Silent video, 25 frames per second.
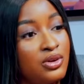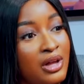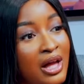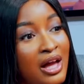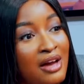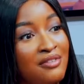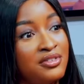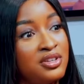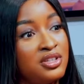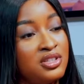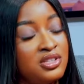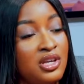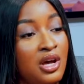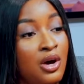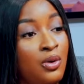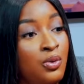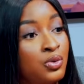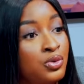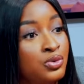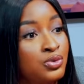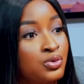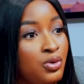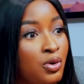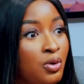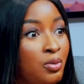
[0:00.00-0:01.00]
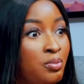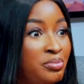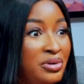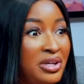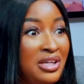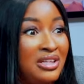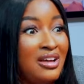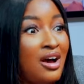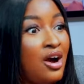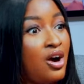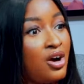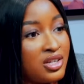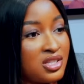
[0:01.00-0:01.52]
or having their own or
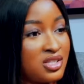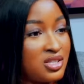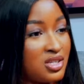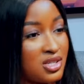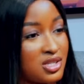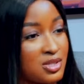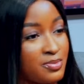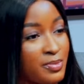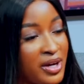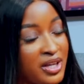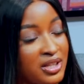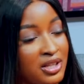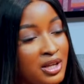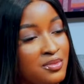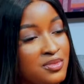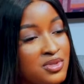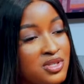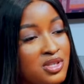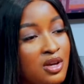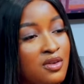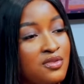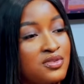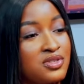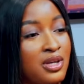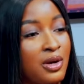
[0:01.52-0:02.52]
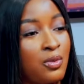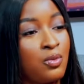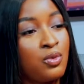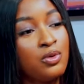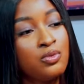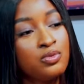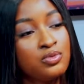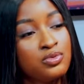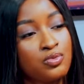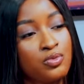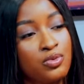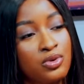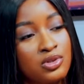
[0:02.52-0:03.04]
being artists by themselves. Like,
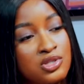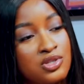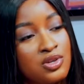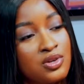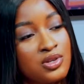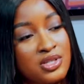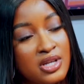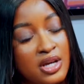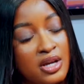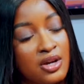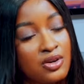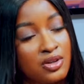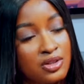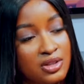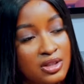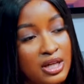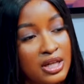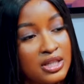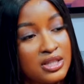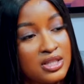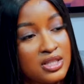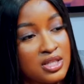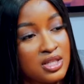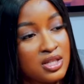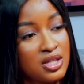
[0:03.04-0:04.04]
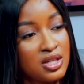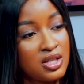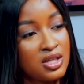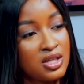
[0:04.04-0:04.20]
what's your take on that?